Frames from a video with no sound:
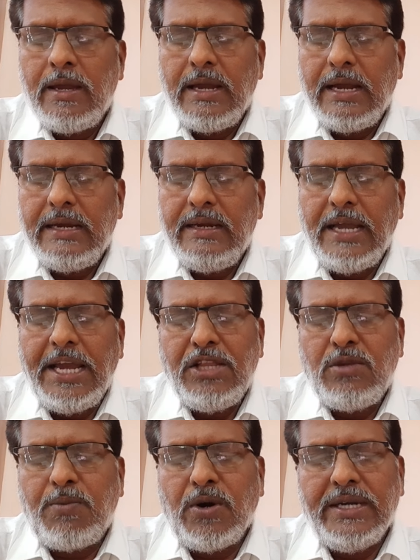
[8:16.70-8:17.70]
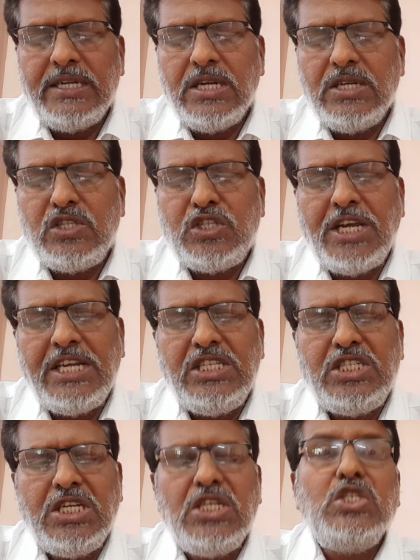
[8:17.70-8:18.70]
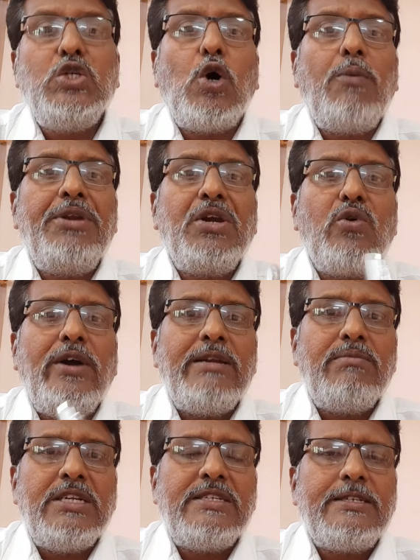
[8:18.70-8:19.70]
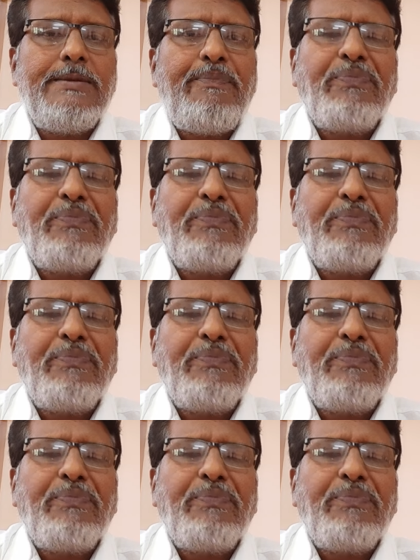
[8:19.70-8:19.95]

And eighth point, changing job requirements.